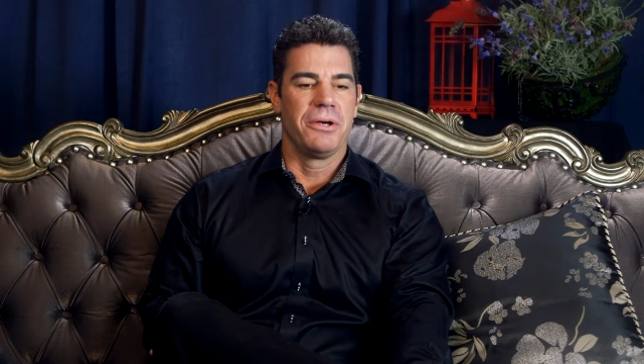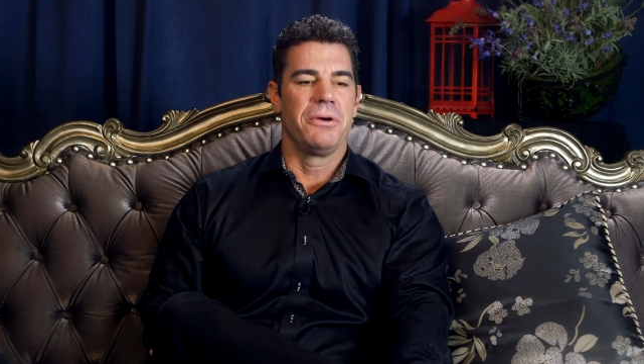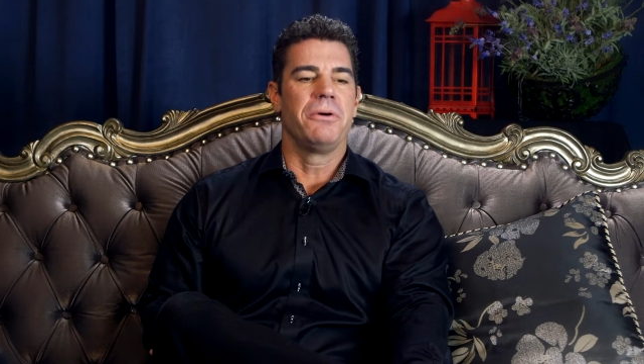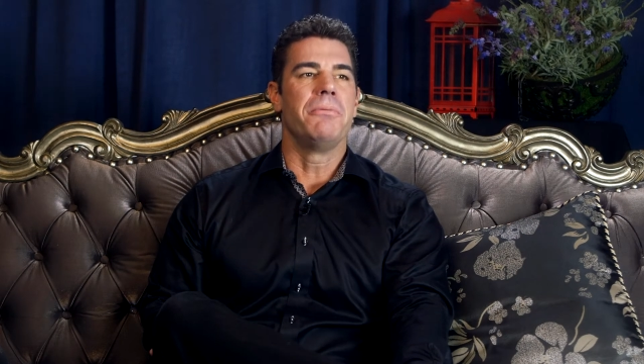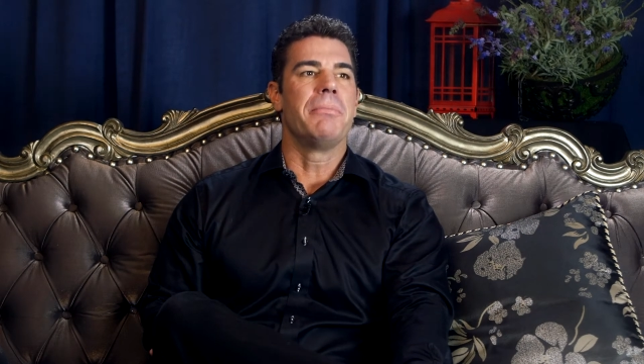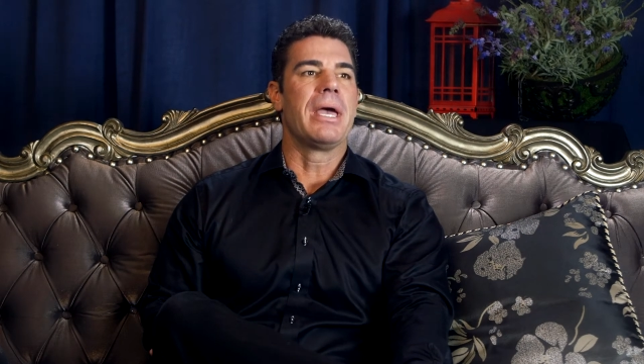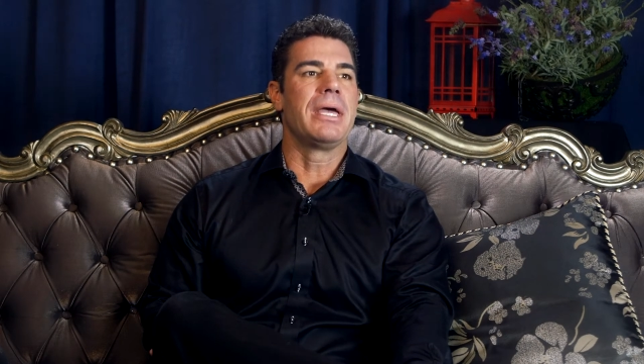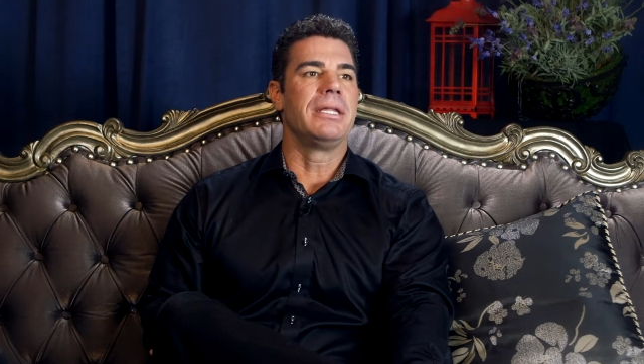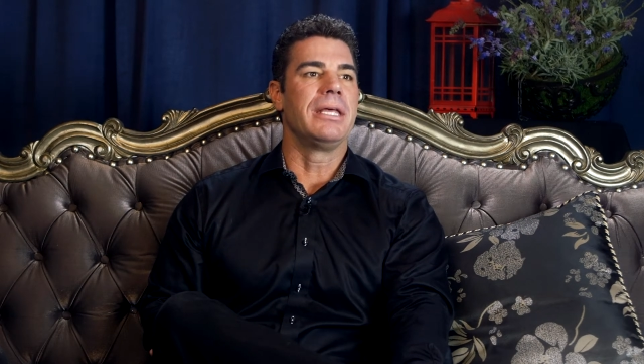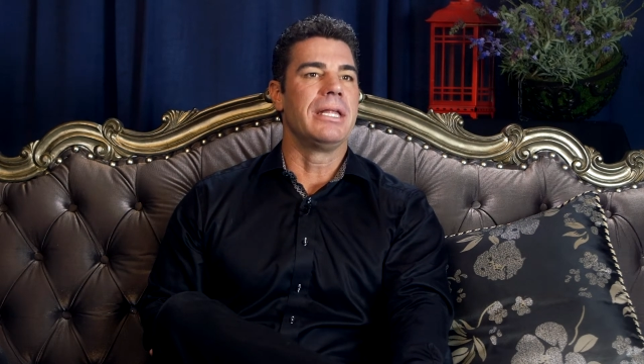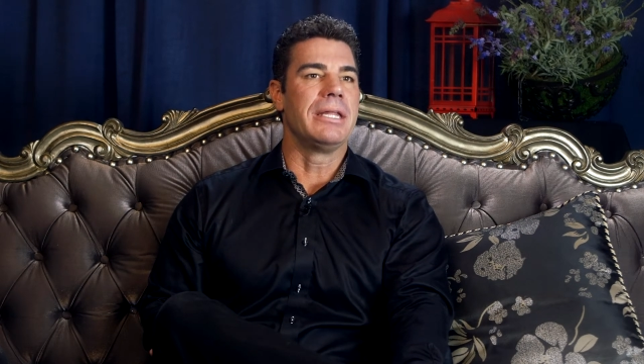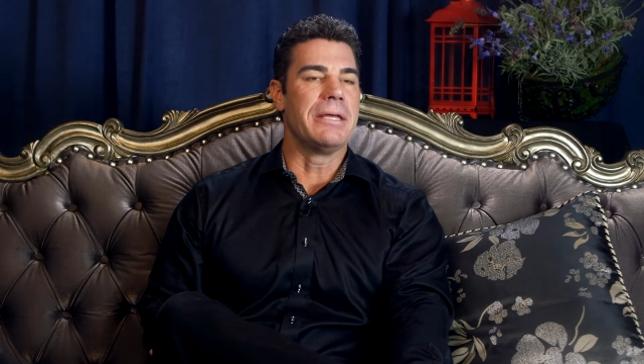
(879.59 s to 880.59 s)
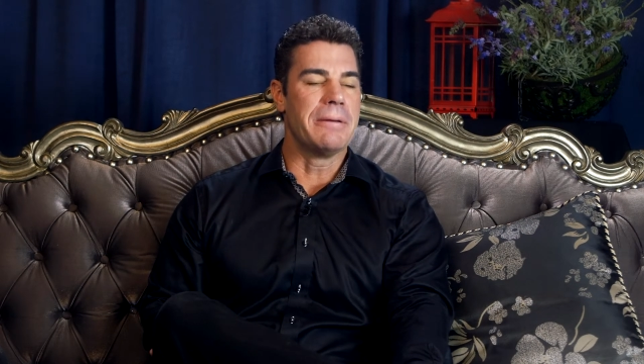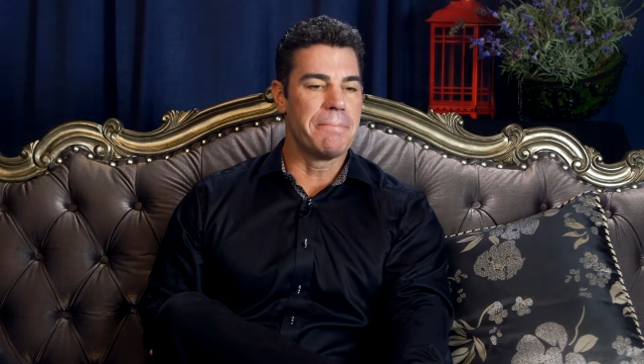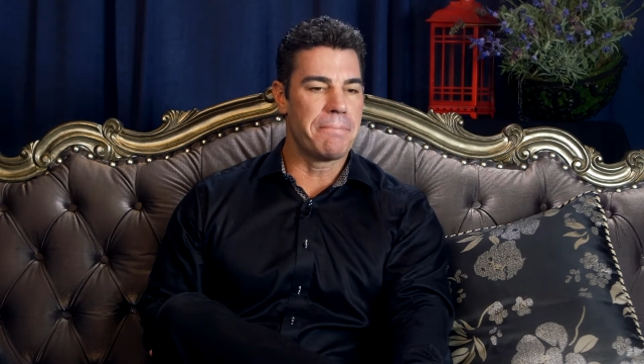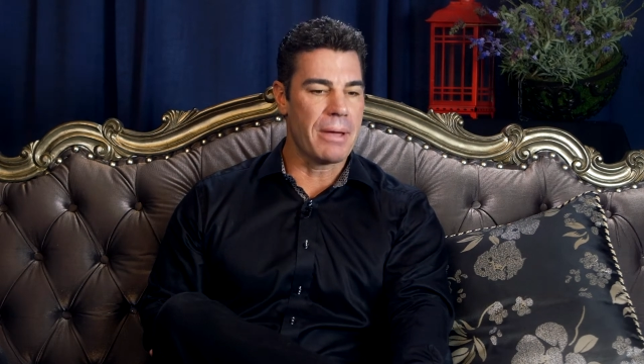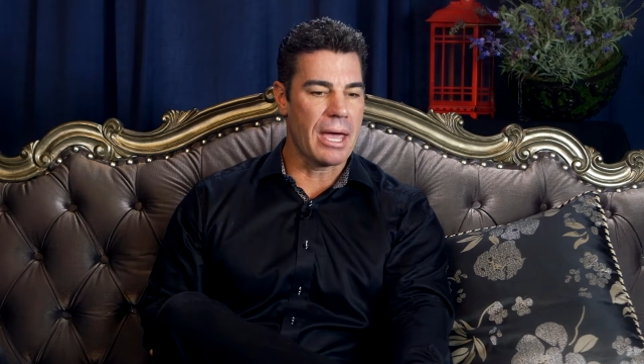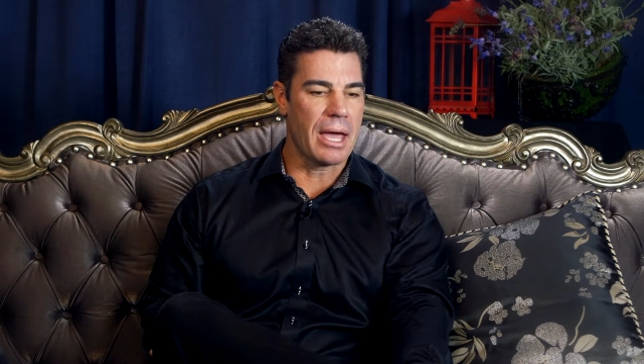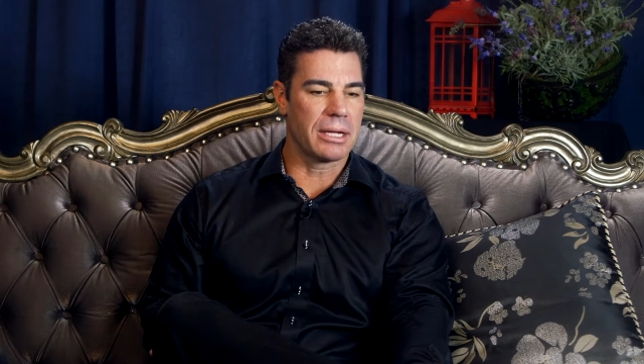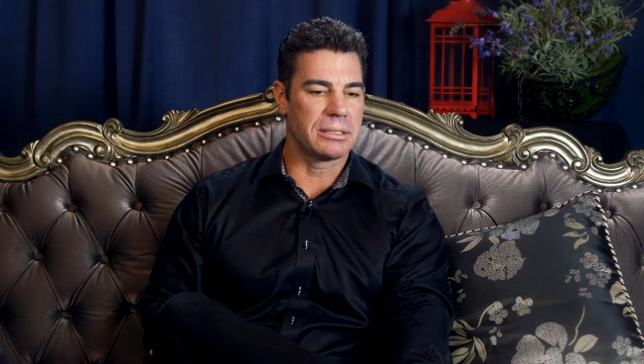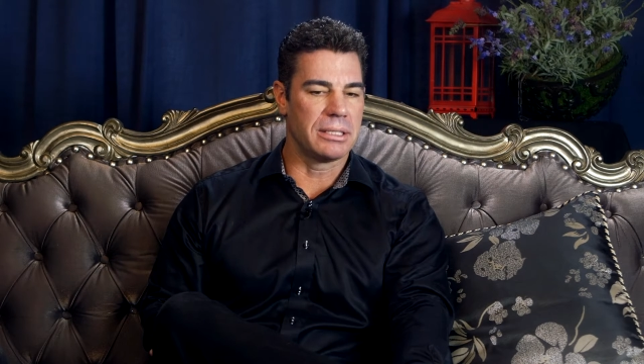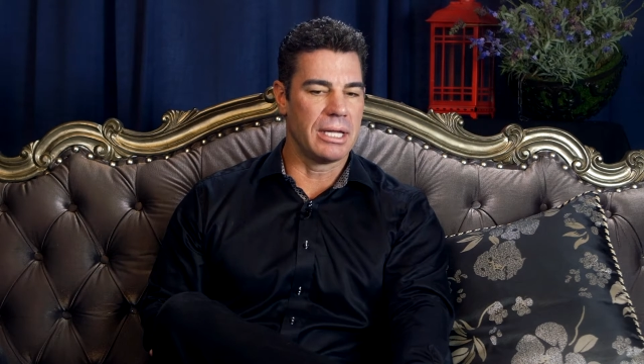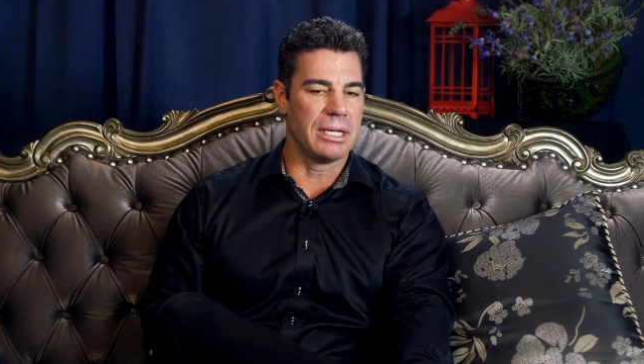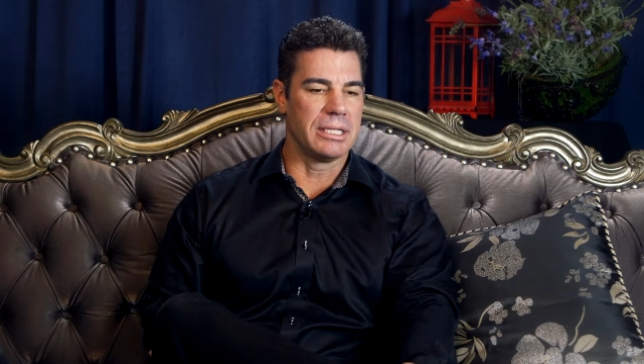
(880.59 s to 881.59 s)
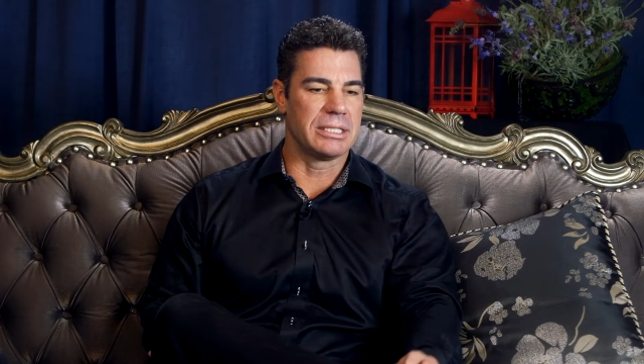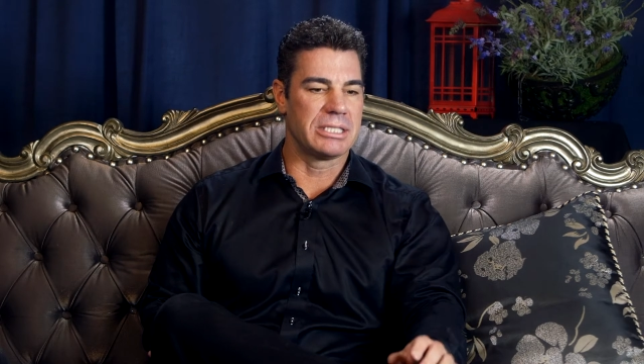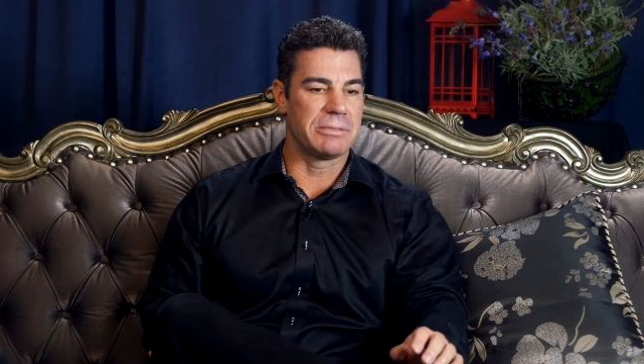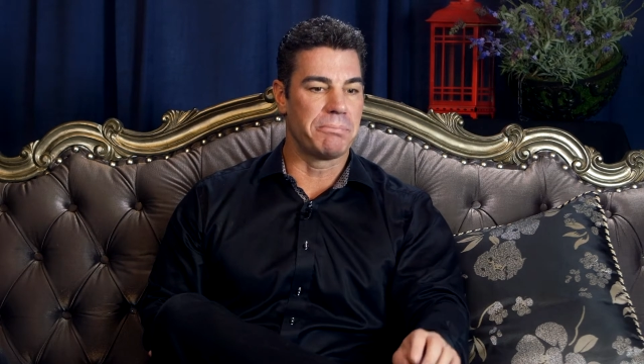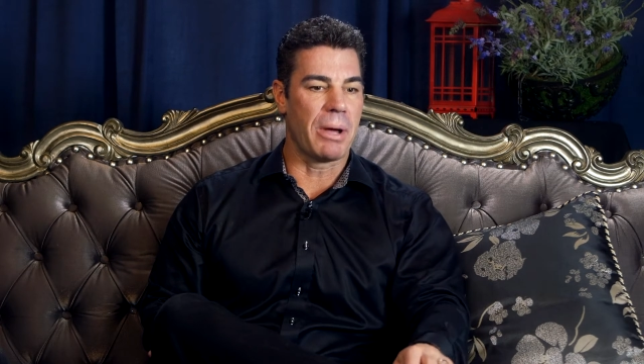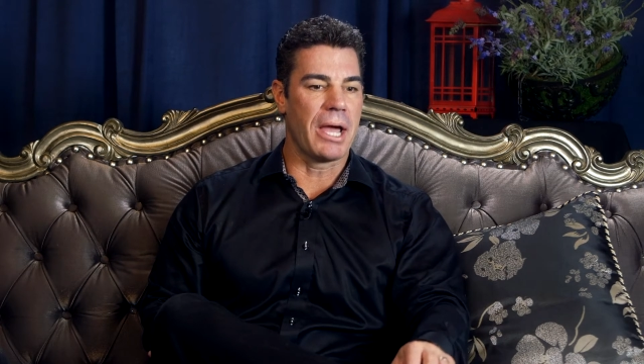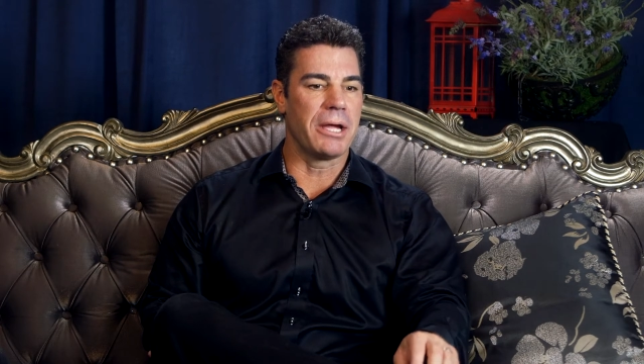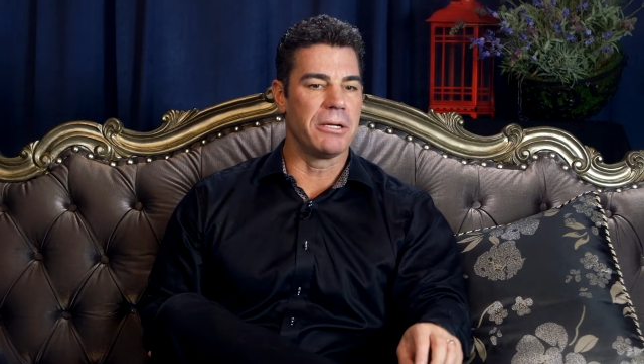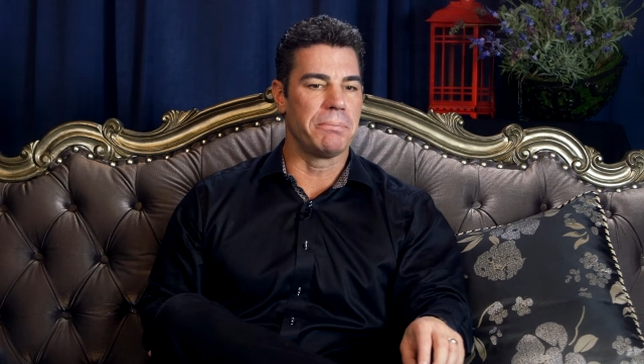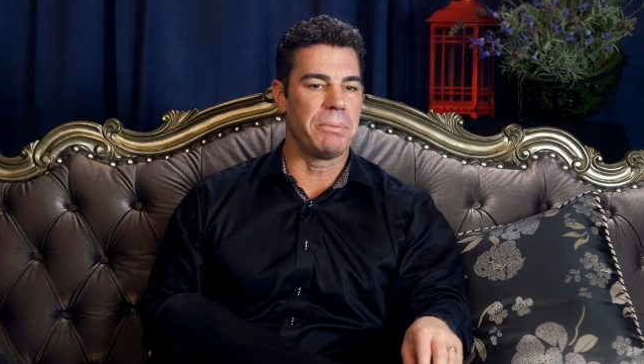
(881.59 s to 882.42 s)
who made an impact and inspired